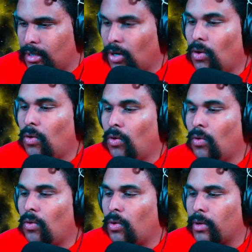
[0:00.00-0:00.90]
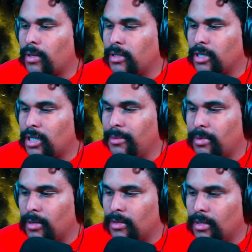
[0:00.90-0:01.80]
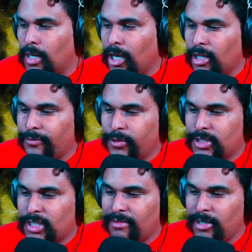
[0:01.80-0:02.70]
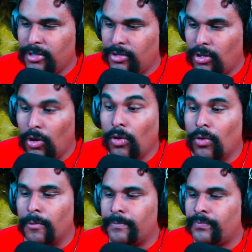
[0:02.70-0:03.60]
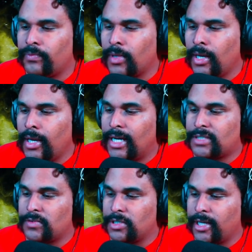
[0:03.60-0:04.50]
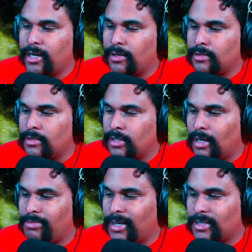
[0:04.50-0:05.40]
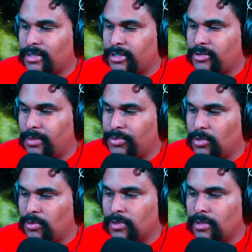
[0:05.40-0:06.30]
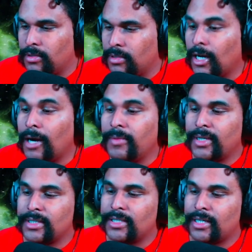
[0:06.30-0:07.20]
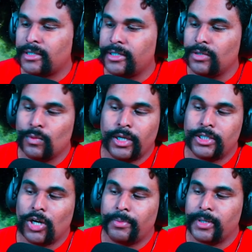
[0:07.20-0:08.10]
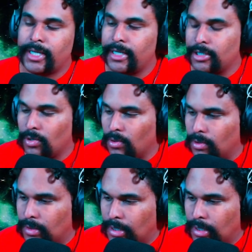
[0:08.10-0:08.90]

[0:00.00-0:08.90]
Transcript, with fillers: Oh, on the coming part. The voice gave me a little oh. As for the gown, I practically tripped over it. I'm not exactly a red carpet kind of girl.